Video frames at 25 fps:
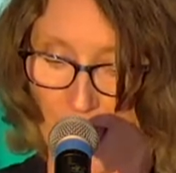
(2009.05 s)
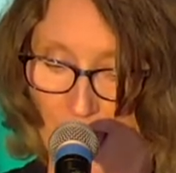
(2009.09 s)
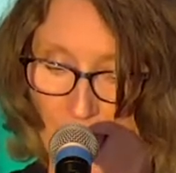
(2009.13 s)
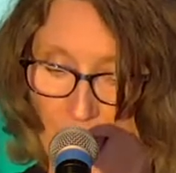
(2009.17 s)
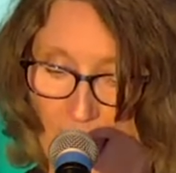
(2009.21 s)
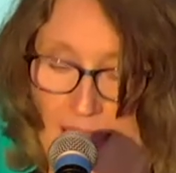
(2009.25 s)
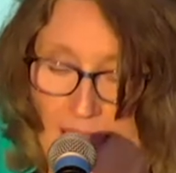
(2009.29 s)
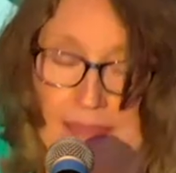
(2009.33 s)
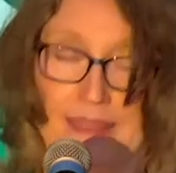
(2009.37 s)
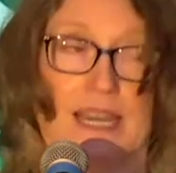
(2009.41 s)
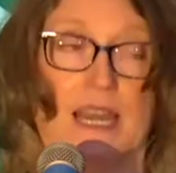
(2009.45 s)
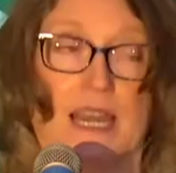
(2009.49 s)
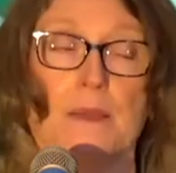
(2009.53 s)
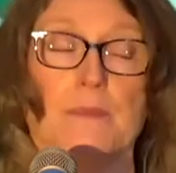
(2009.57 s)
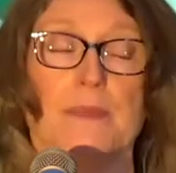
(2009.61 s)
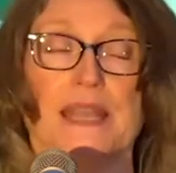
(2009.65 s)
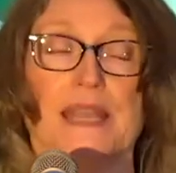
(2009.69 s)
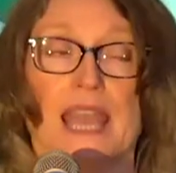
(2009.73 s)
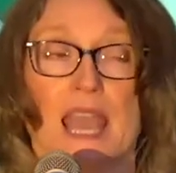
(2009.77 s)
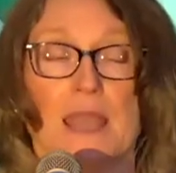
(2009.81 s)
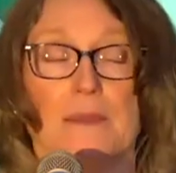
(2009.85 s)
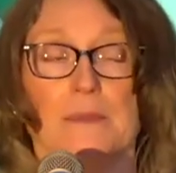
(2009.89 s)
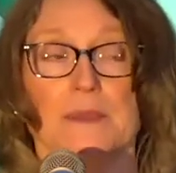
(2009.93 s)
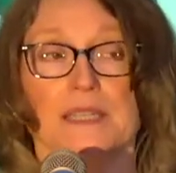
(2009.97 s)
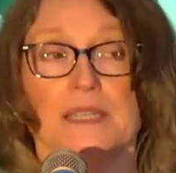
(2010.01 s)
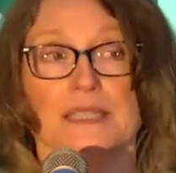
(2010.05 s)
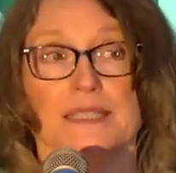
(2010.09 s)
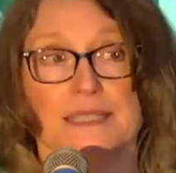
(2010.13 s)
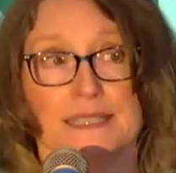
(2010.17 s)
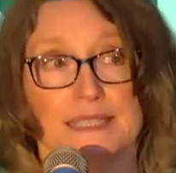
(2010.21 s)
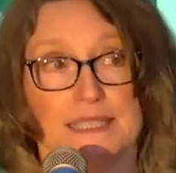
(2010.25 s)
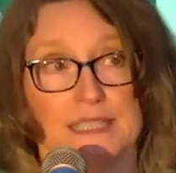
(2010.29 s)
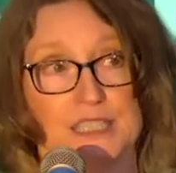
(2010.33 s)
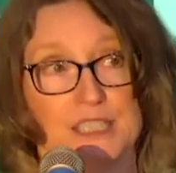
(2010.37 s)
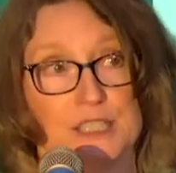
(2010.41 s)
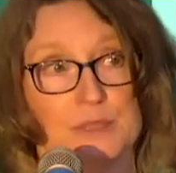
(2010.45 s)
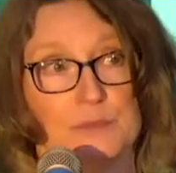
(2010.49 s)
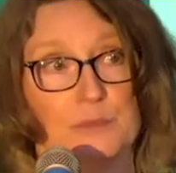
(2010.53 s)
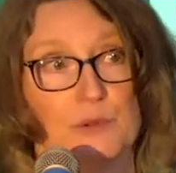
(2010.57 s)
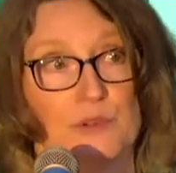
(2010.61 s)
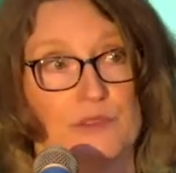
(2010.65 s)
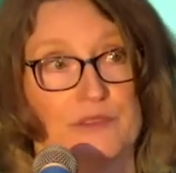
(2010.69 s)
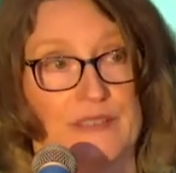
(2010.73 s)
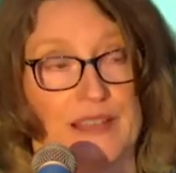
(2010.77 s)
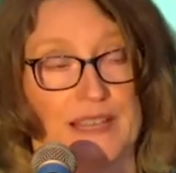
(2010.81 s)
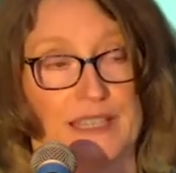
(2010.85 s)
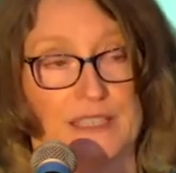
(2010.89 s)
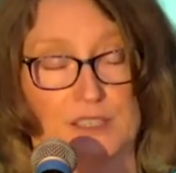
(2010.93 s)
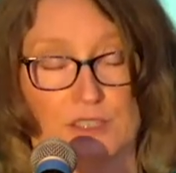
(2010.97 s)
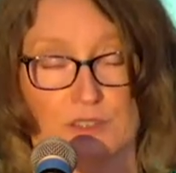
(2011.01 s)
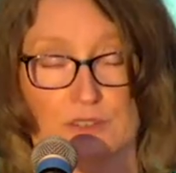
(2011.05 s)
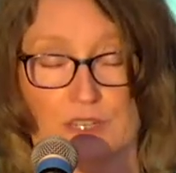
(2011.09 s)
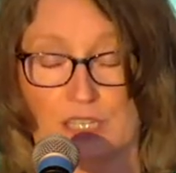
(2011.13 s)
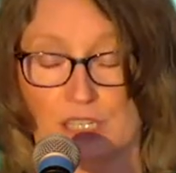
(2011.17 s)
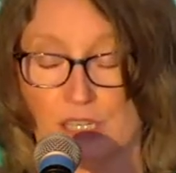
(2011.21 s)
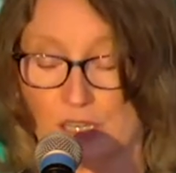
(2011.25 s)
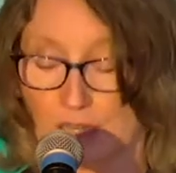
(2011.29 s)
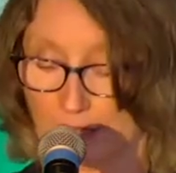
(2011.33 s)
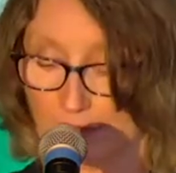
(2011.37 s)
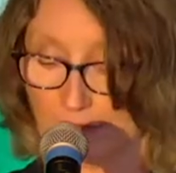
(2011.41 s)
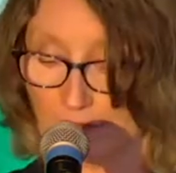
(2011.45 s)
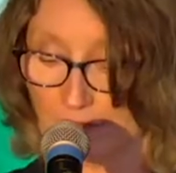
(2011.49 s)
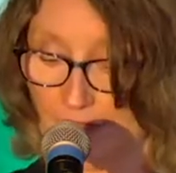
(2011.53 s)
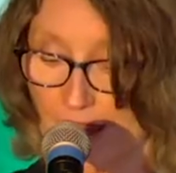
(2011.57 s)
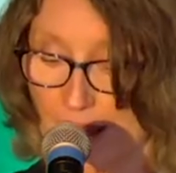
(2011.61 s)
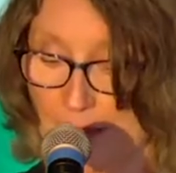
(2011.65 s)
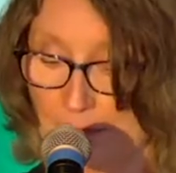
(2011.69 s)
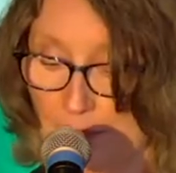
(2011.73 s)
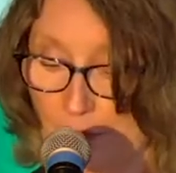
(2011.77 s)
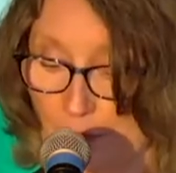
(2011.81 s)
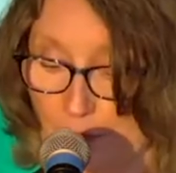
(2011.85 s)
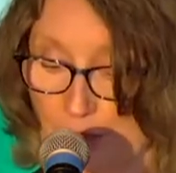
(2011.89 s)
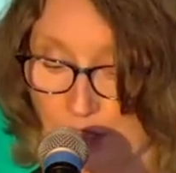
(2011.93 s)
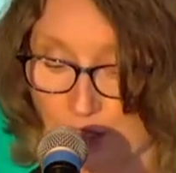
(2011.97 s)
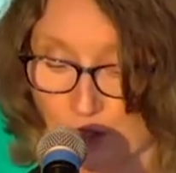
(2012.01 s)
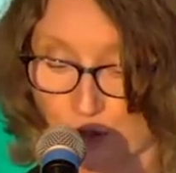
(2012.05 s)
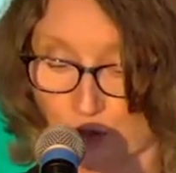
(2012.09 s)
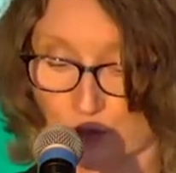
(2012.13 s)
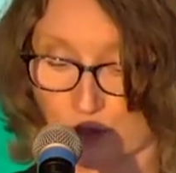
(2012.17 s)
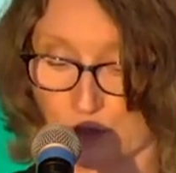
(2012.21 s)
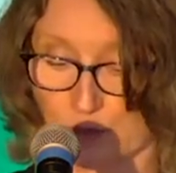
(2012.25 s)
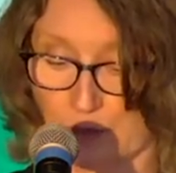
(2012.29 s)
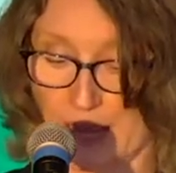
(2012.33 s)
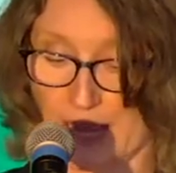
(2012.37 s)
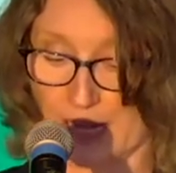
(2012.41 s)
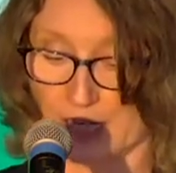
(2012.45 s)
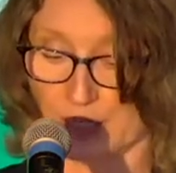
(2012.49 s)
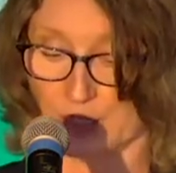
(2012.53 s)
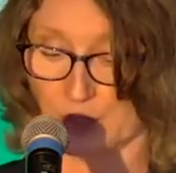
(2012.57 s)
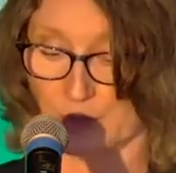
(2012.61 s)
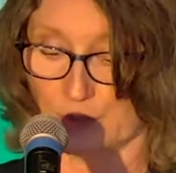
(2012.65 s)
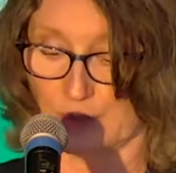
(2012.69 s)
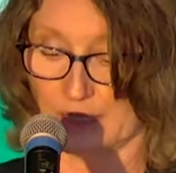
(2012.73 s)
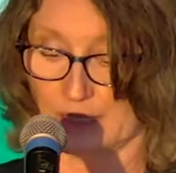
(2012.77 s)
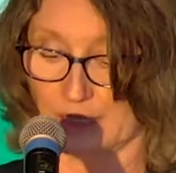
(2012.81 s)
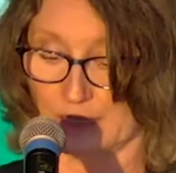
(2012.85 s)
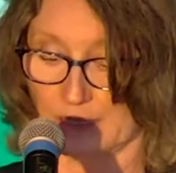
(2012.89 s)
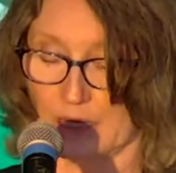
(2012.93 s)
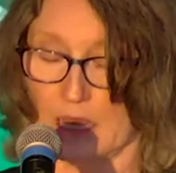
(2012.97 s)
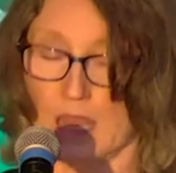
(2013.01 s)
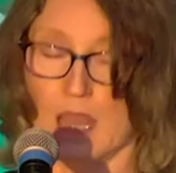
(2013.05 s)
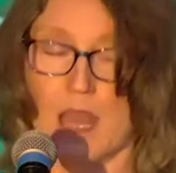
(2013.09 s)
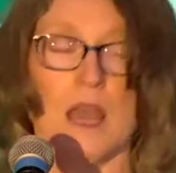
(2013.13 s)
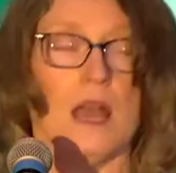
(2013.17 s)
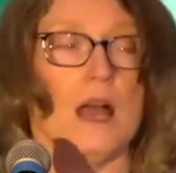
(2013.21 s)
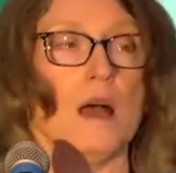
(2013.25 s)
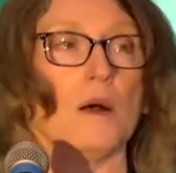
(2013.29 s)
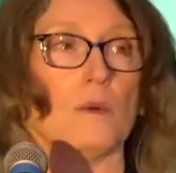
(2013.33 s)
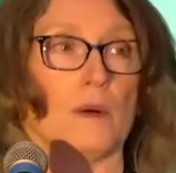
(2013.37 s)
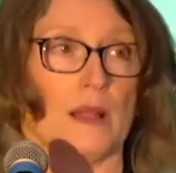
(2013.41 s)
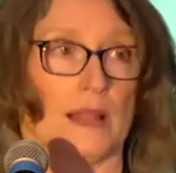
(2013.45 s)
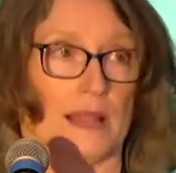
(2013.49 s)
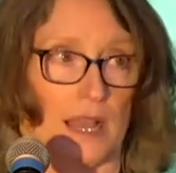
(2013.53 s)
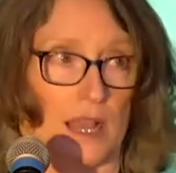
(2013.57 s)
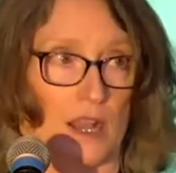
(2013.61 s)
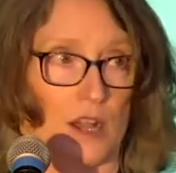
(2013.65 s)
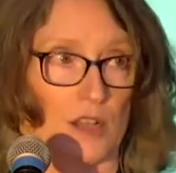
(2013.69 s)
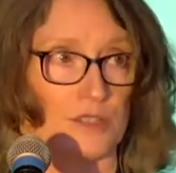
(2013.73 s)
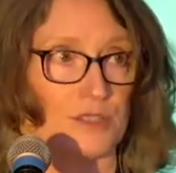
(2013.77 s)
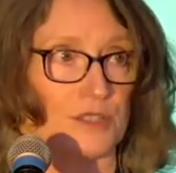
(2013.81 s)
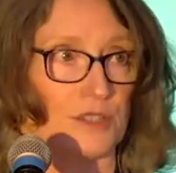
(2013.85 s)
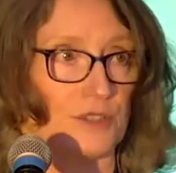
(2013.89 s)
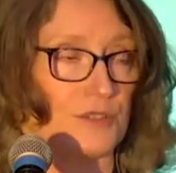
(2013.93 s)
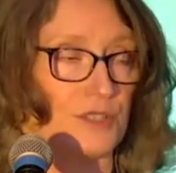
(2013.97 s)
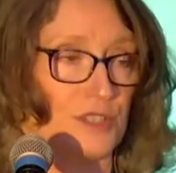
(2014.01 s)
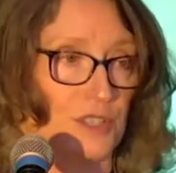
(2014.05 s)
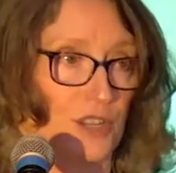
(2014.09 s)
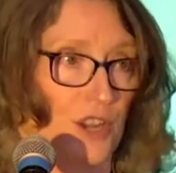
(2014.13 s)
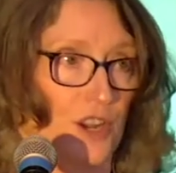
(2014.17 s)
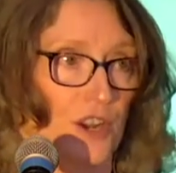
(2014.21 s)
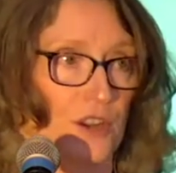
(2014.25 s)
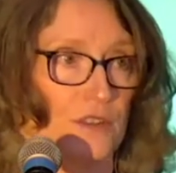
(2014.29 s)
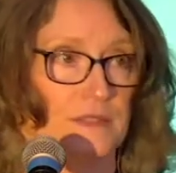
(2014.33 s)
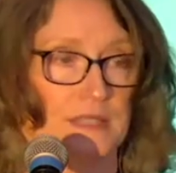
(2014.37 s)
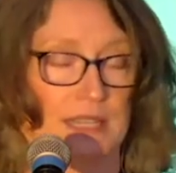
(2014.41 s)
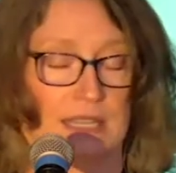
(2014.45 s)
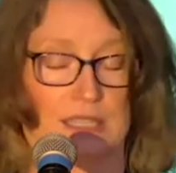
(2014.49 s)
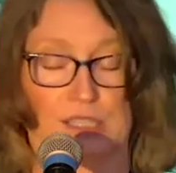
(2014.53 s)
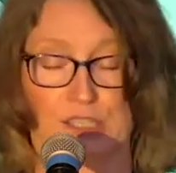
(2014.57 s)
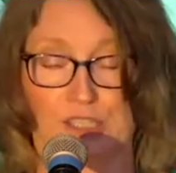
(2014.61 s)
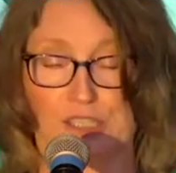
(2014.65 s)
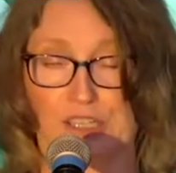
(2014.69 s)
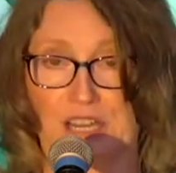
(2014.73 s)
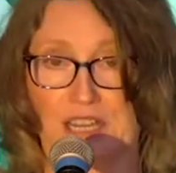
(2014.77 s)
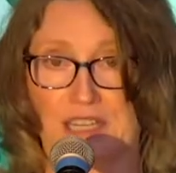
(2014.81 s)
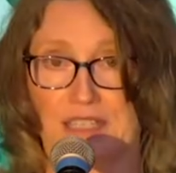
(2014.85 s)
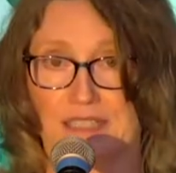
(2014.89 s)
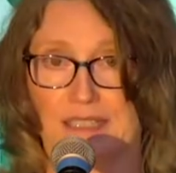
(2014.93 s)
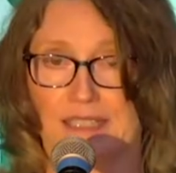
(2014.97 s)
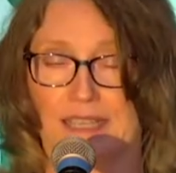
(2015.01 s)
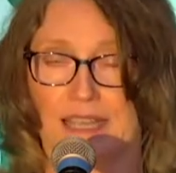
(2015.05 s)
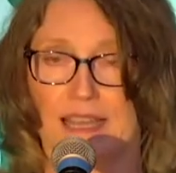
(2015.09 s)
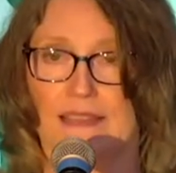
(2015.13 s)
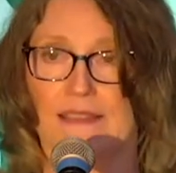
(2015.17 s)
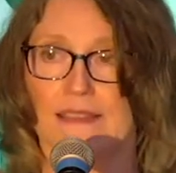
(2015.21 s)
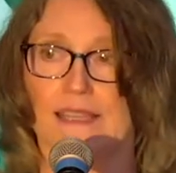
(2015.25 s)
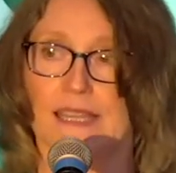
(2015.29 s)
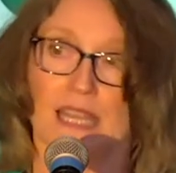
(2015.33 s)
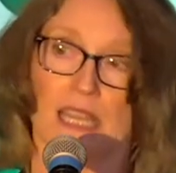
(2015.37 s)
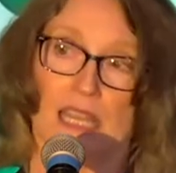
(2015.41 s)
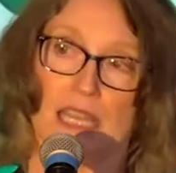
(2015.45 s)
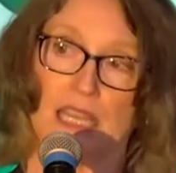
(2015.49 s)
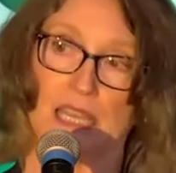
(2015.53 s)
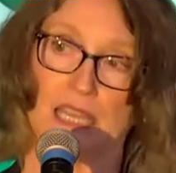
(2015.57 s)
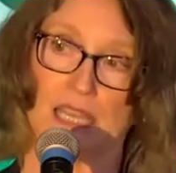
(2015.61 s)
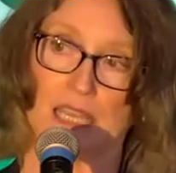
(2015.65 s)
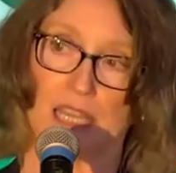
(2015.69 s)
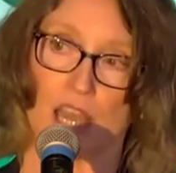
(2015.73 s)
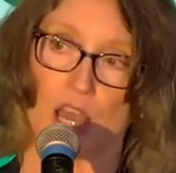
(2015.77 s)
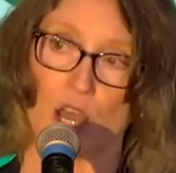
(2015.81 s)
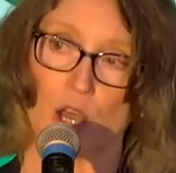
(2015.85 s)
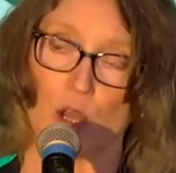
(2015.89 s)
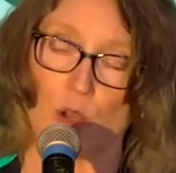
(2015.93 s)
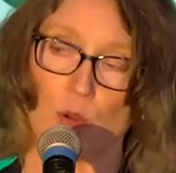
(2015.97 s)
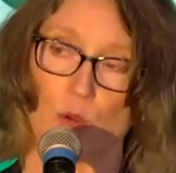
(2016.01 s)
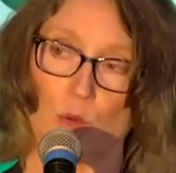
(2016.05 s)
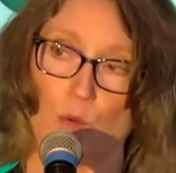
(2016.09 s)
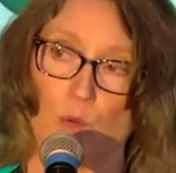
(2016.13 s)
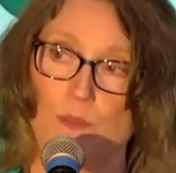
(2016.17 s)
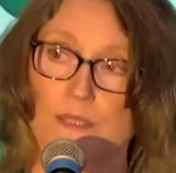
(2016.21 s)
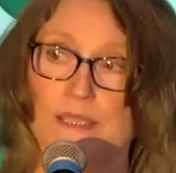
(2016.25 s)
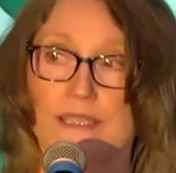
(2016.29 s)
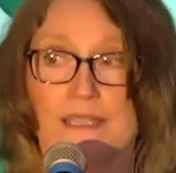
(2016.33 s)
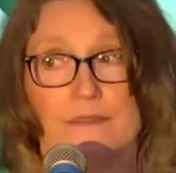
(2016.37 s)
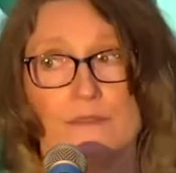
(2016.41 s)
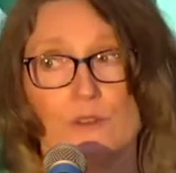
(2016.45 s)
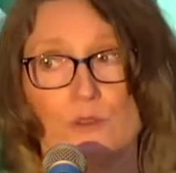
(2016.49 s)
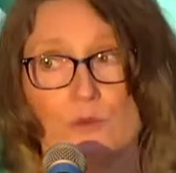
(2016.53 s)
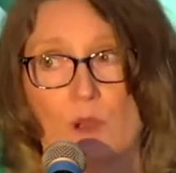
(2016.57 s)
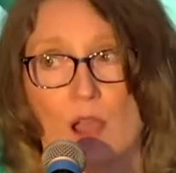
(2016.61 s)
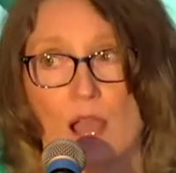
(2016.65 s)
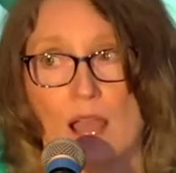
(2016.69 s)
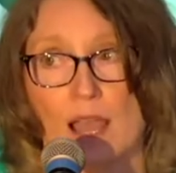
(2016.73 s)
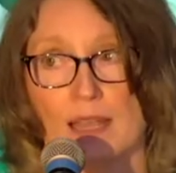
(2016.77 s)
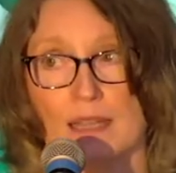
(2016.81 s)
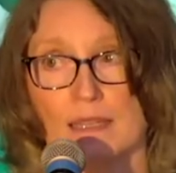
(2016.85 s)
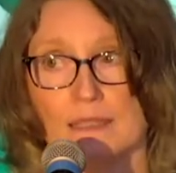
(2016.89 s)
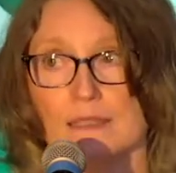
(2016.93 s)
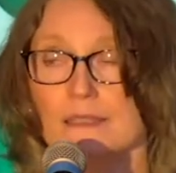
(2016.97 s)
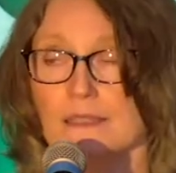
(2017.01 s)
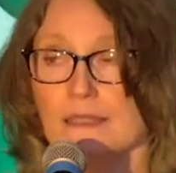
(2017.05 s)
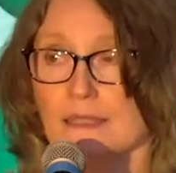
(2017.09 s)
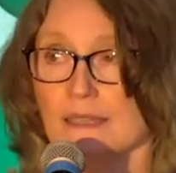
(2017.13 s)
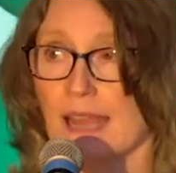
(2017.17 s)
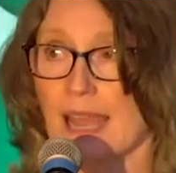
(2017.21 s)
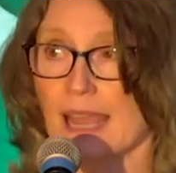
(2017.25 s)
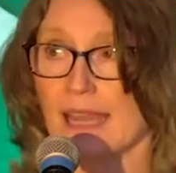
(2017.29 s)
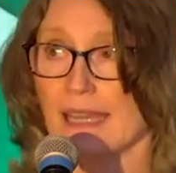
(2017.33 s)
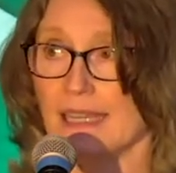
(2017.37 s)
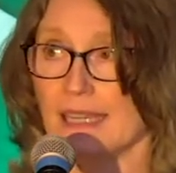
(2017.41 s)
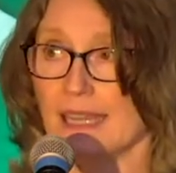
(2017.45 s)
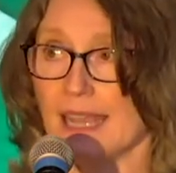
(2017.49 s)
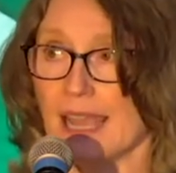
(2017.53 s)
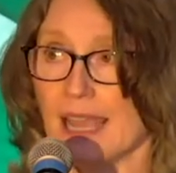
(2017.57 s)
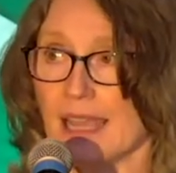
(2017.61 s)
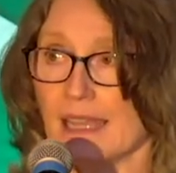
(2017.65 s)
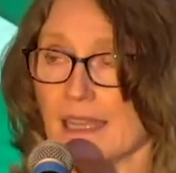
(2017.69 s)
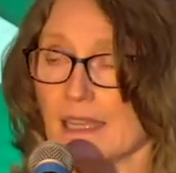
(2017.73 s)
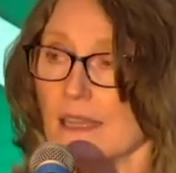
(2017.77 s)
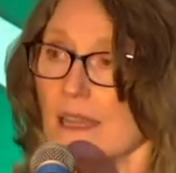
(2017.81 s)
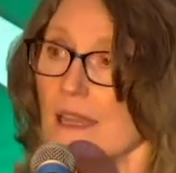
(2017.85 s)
and then I became an assistant professor in family resource management, while I also served, as Jane said, the EEO, civil rights, and ADA